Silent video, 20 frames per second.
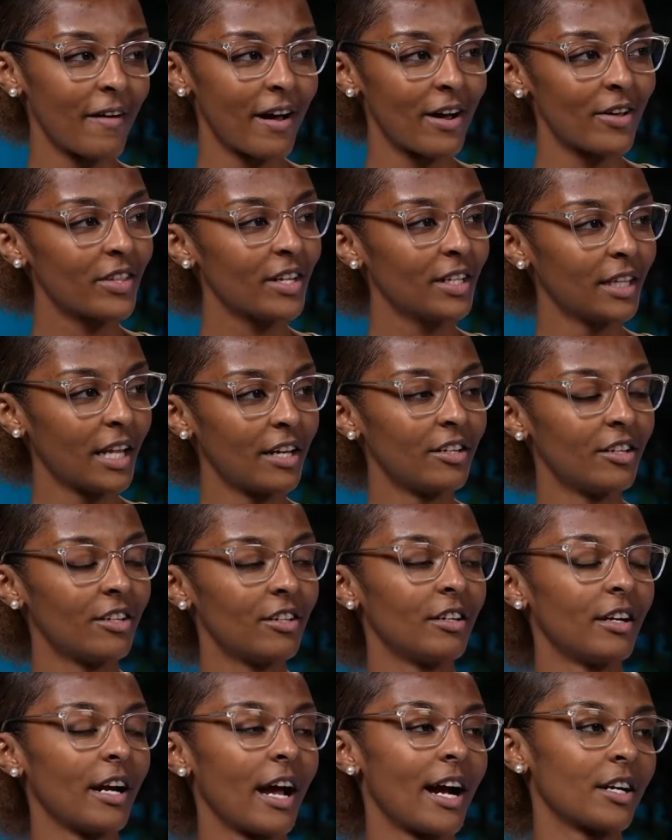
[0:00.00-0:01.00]
found the
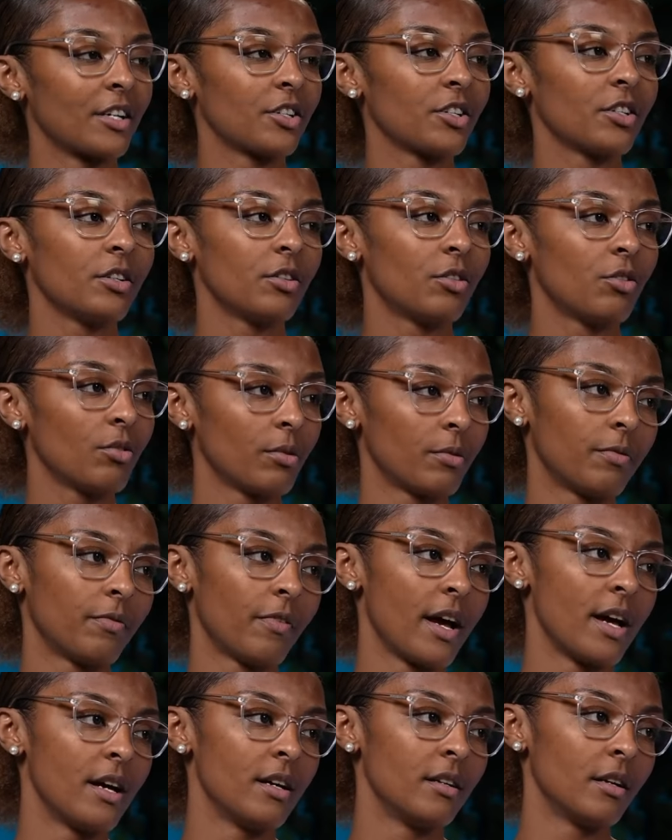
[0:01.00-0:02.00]
lender actually through a
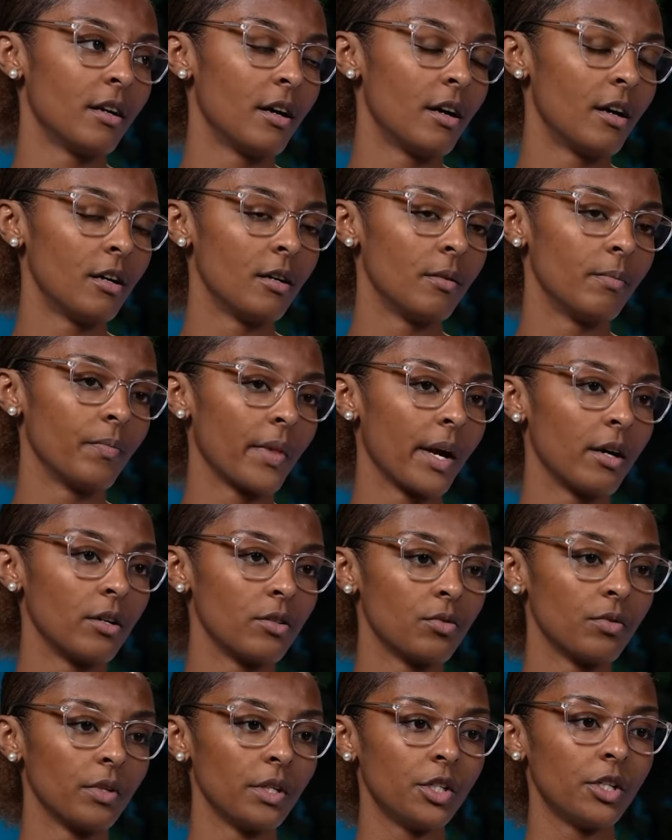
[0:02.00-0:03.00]
friend. I
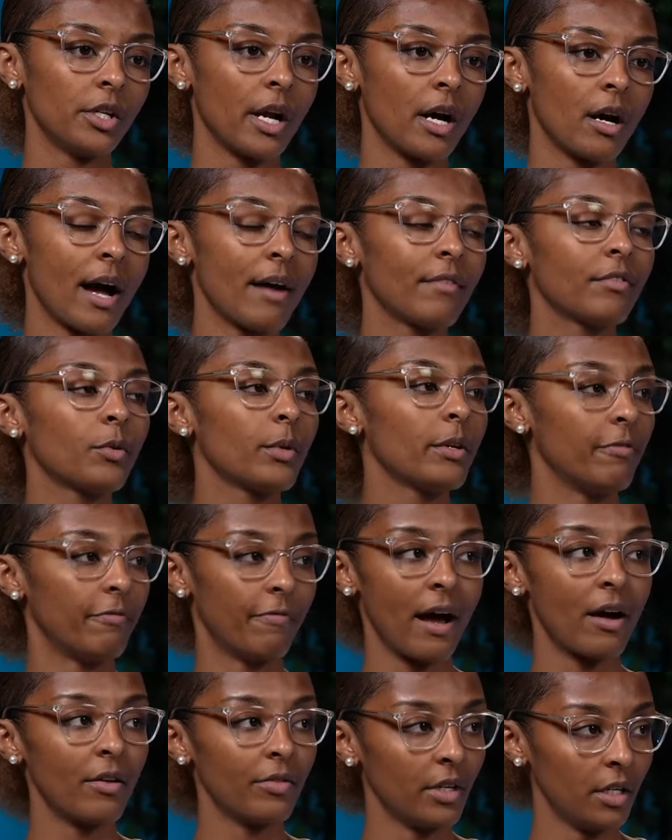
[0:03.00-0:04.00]
was reaching out after we
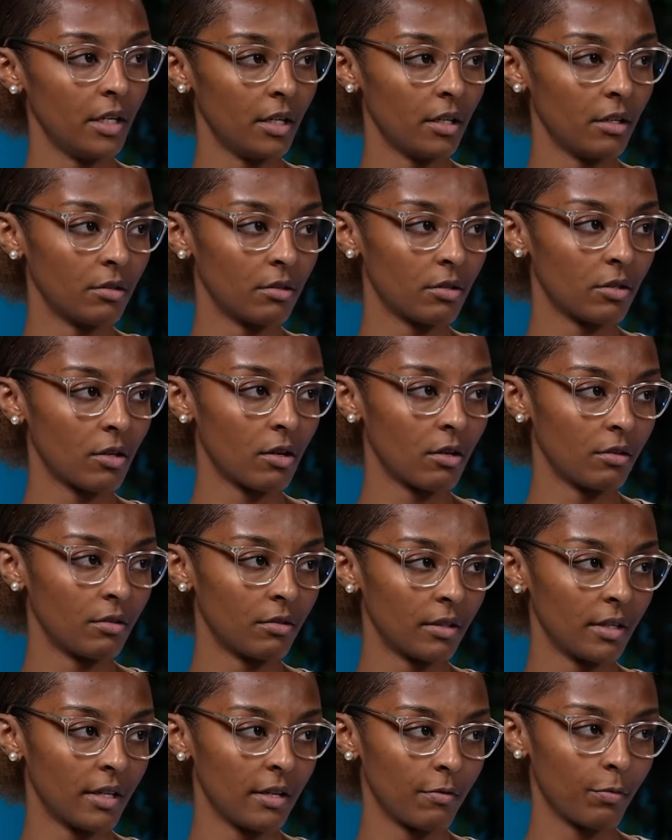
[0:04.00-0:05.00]
found the deal.
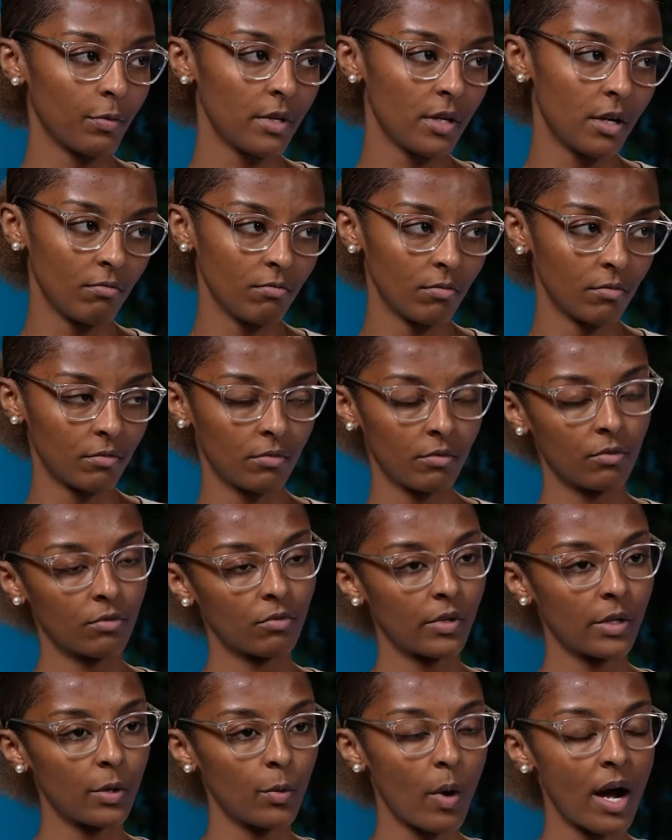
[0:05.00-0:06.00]
So if we
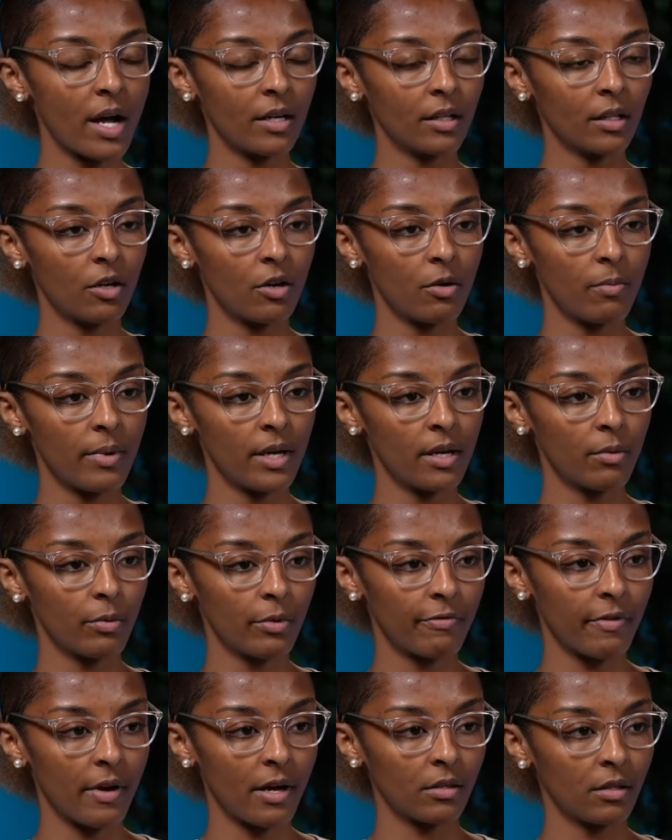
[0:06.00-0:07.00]
rewind a little bit, we
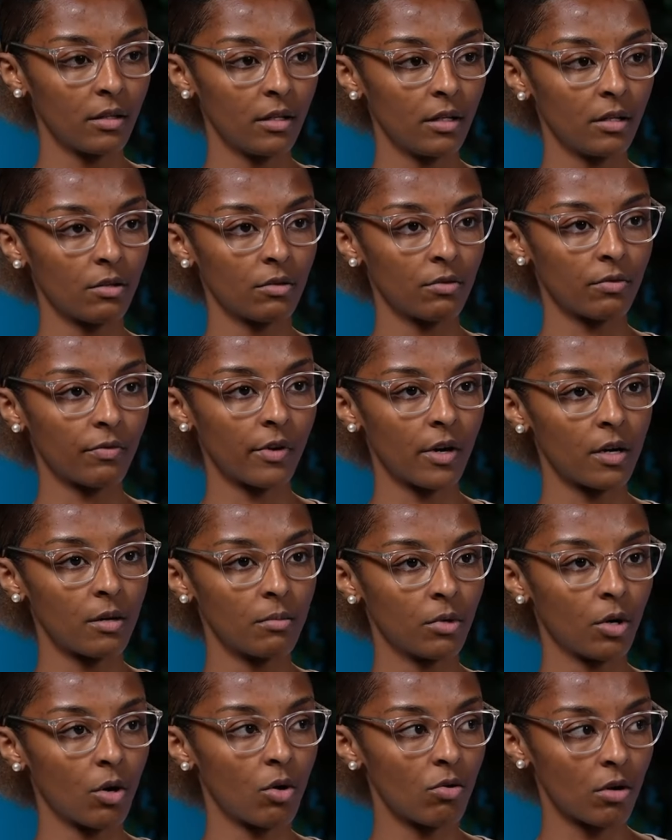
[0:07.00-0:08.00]
found the deal
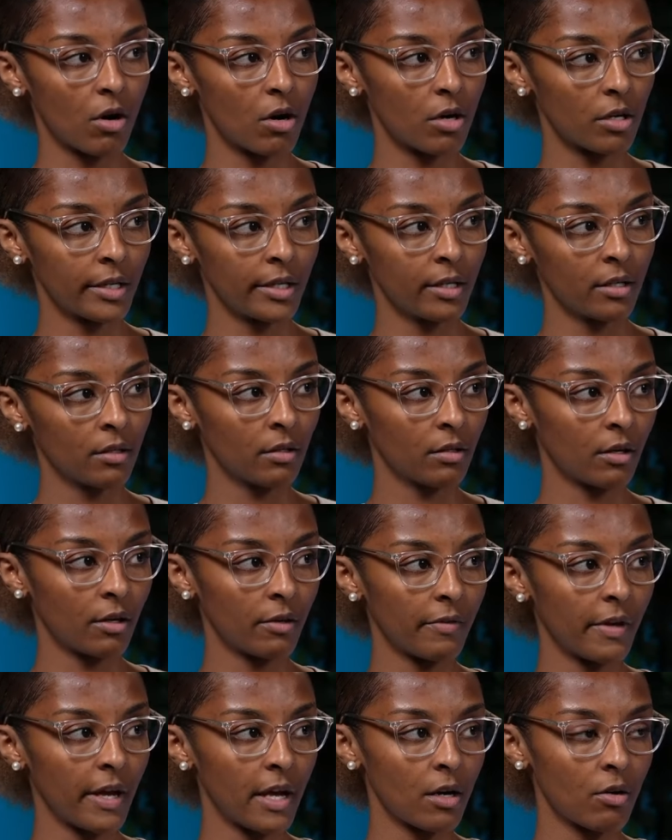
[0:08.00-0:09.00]
from cold calling. Our
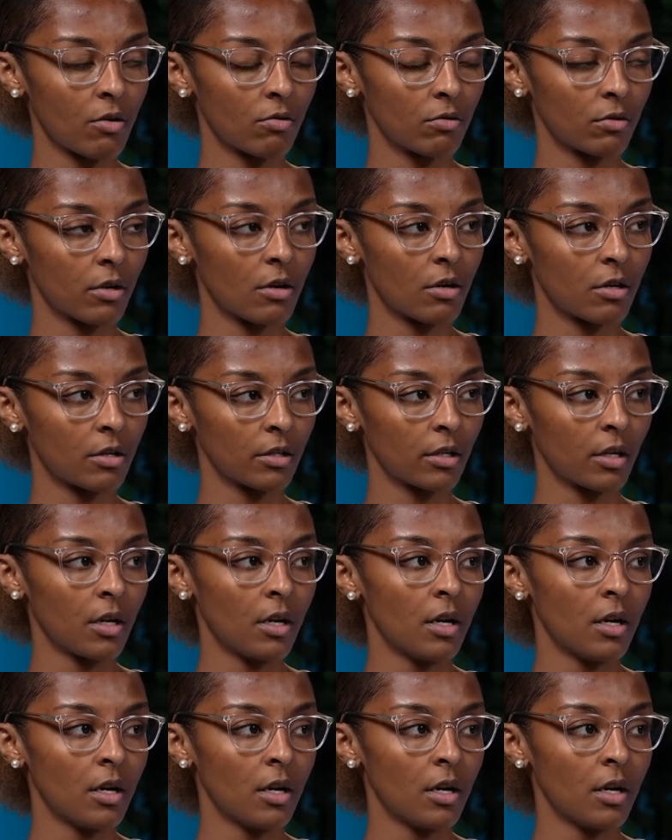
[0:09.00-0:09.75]
VA cold called.